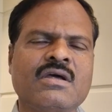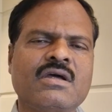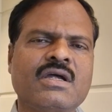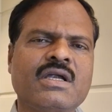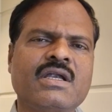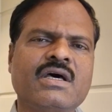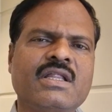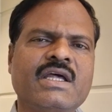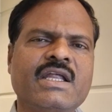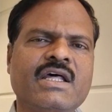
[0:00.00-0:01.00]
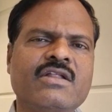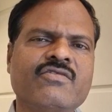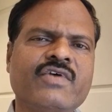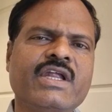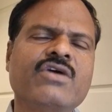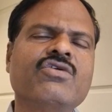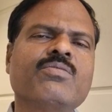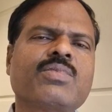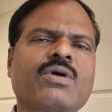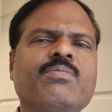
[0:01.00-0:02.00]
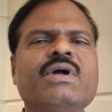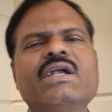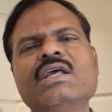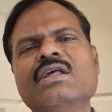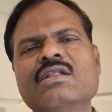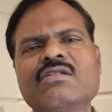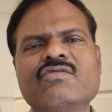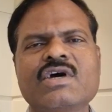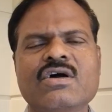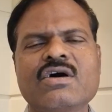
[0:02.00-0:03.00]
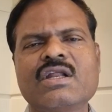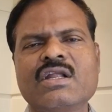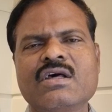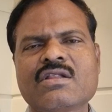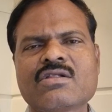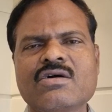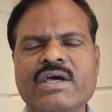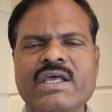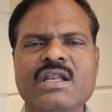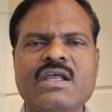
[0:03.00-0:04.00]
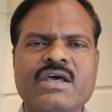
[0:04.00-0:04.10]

and that has very good properties for all soil,